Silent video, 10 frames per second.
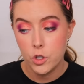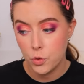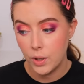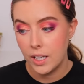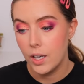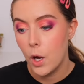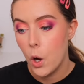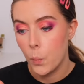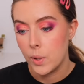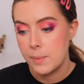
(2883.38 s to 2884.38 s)
Shrien
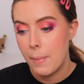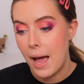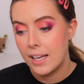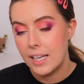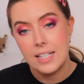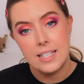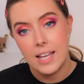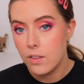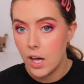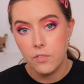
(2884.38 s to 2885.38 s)
was back in
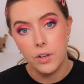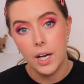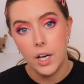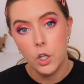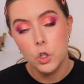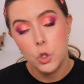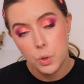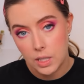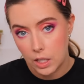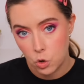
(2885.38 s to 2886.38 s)
South Africa to
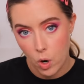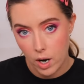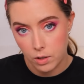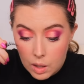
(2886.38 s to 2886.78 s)
stand trial.